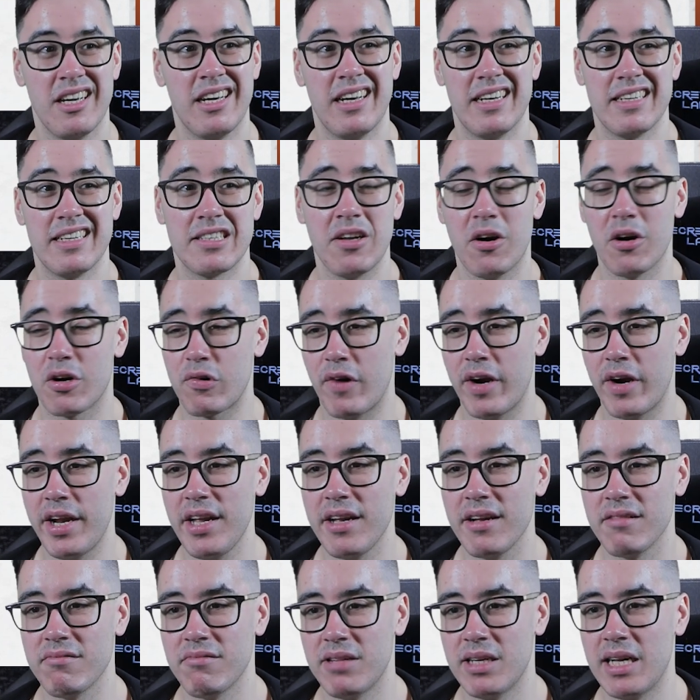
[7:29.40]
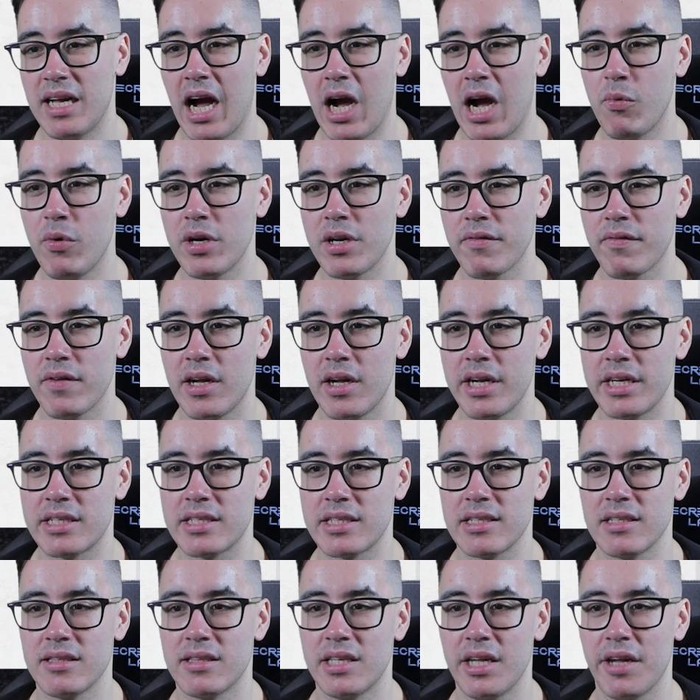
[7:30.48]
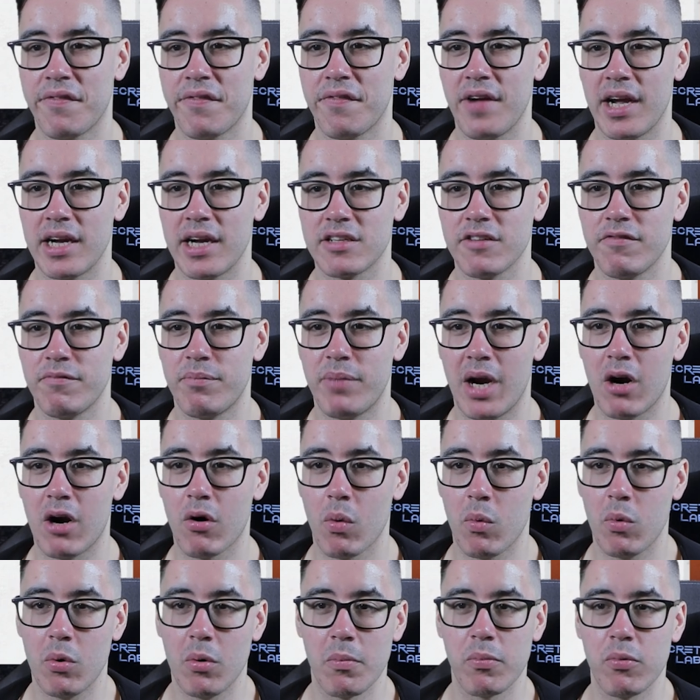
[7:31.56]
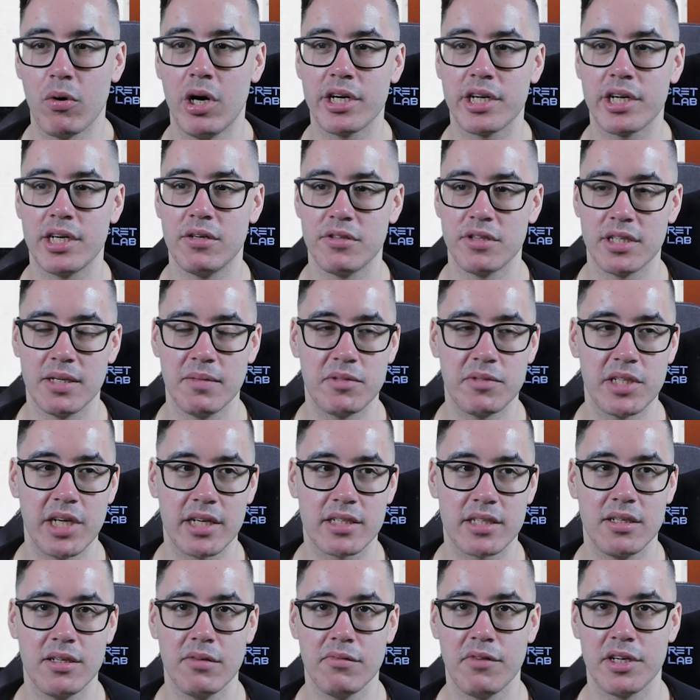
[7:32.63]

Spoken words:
It's not great. I would have liked the effect of Barrel Warp working on the objective.